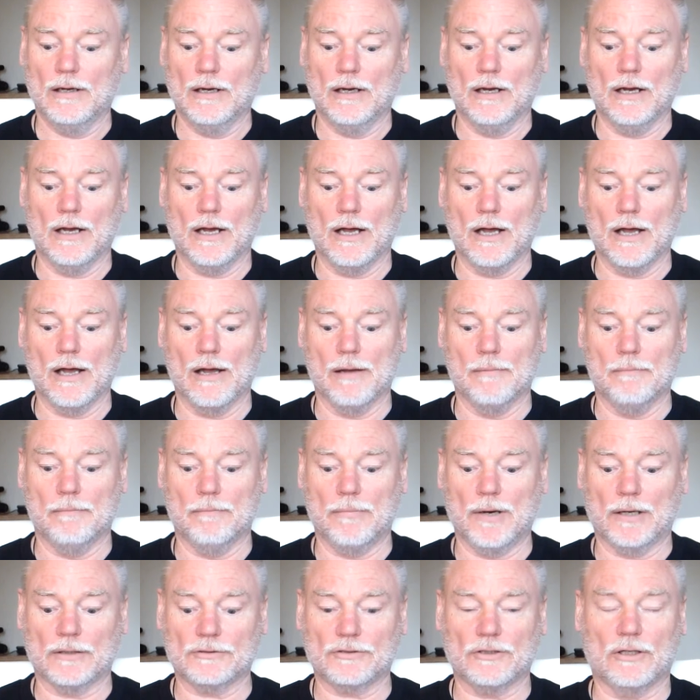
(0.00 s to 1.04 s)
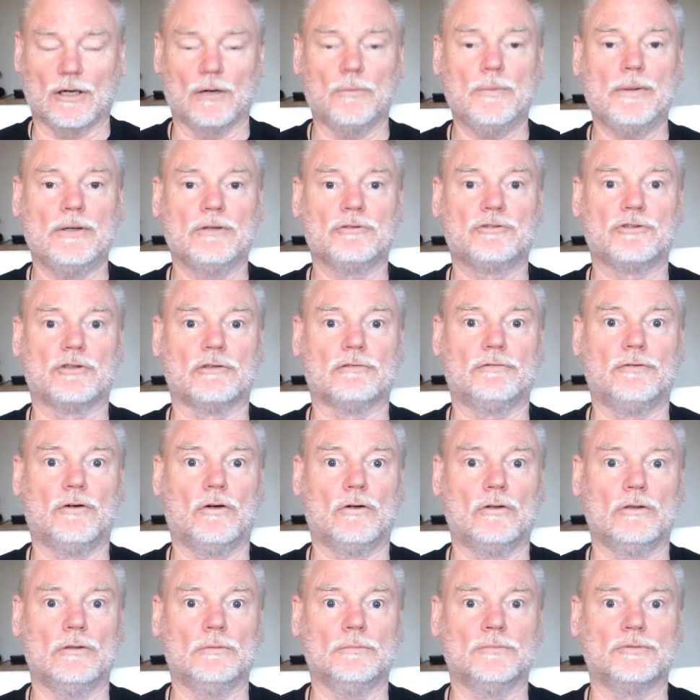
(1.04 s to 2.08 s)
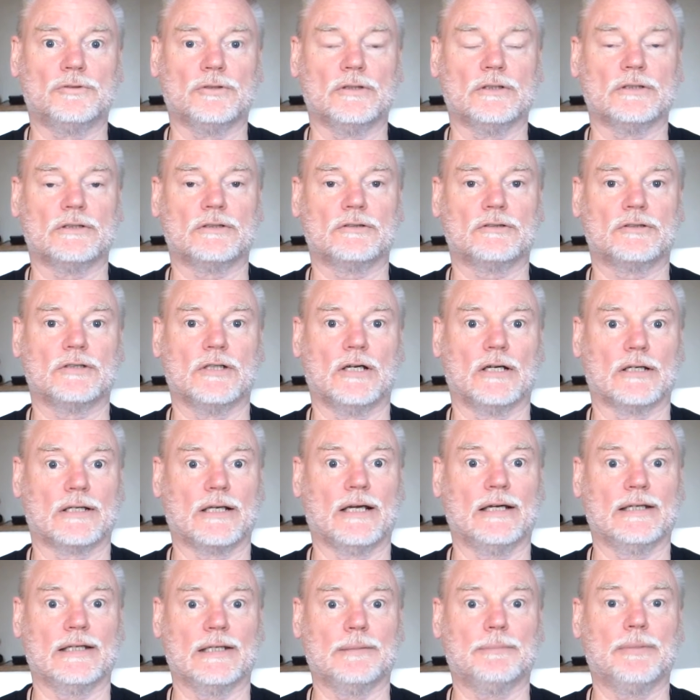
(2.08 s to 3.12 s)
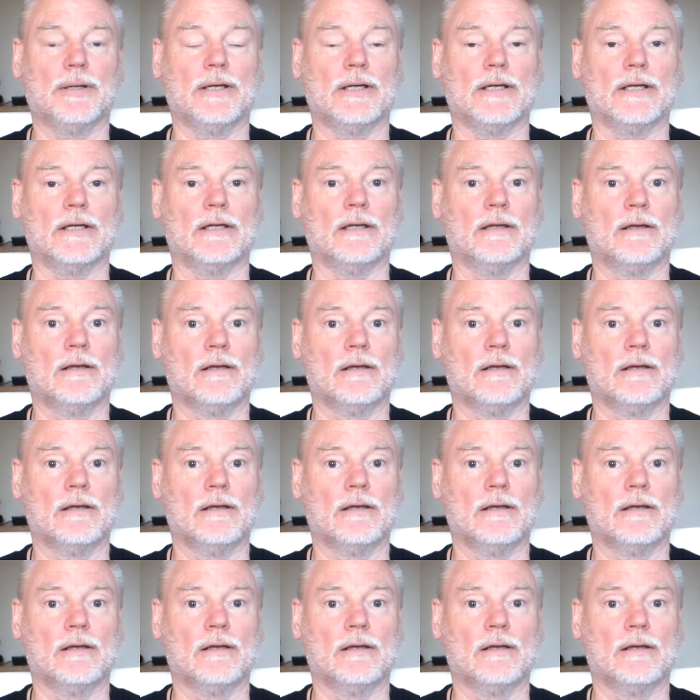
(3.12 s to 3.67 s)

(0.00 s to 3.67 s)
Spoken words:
But so I went onto the forums at KDP,